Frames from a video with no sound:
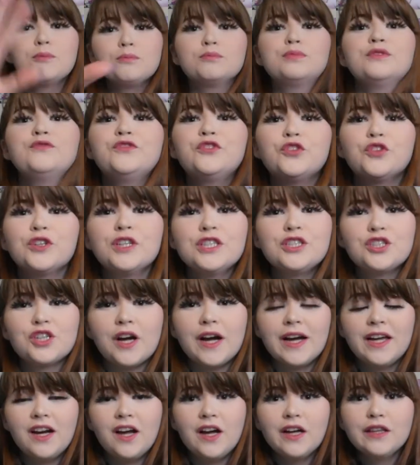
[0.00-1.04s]
Before I
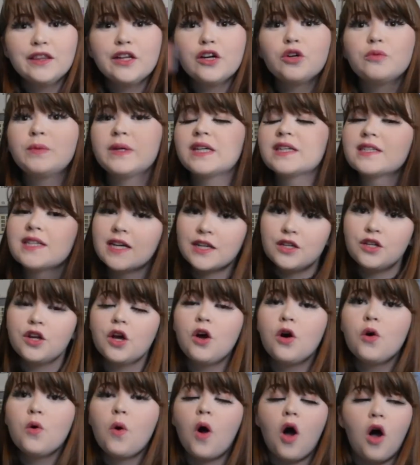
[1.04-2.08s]
try it on though, because I
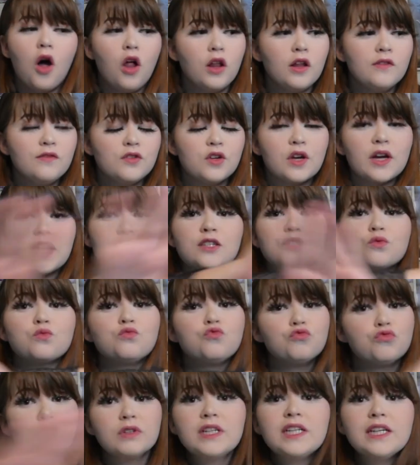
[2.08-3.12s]
know all of you guys
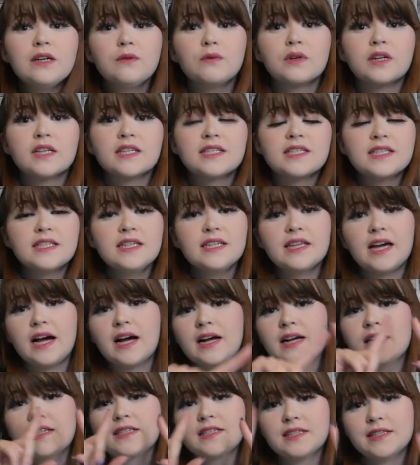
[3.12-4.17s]
really want to see that
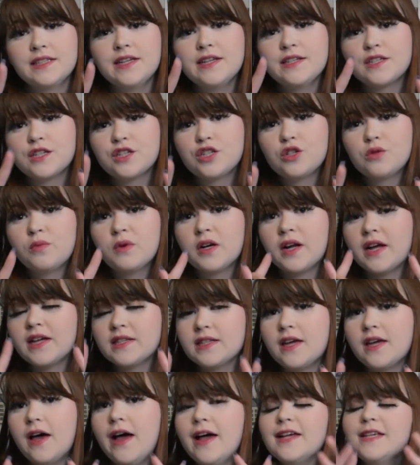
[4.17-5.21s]
because this is a super nice
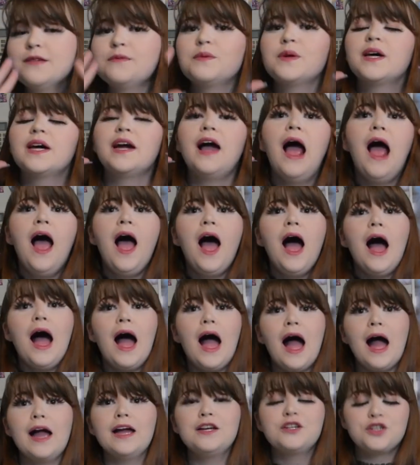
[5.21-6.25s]
cosplay,
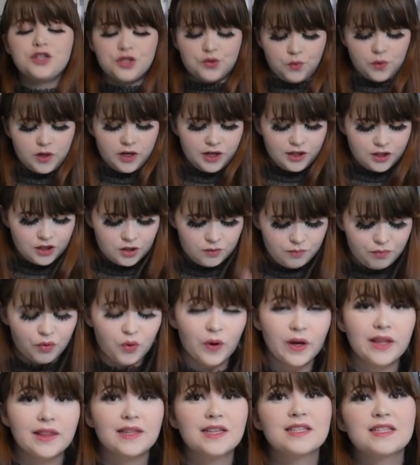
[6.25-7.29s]
I just wanted to
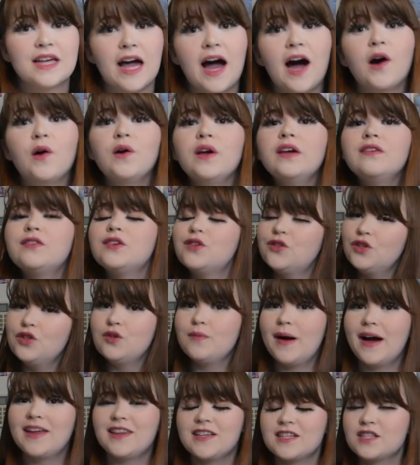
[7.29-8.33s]
point this out if you do
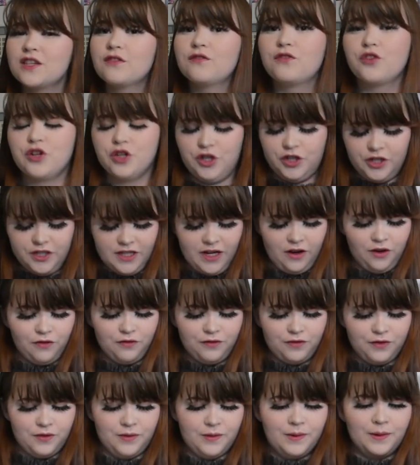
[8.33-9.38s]
buy this for
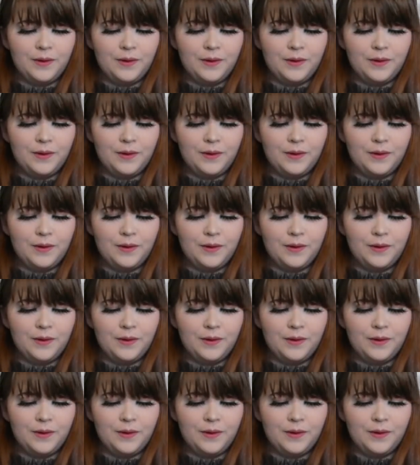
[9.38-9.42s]
yourself.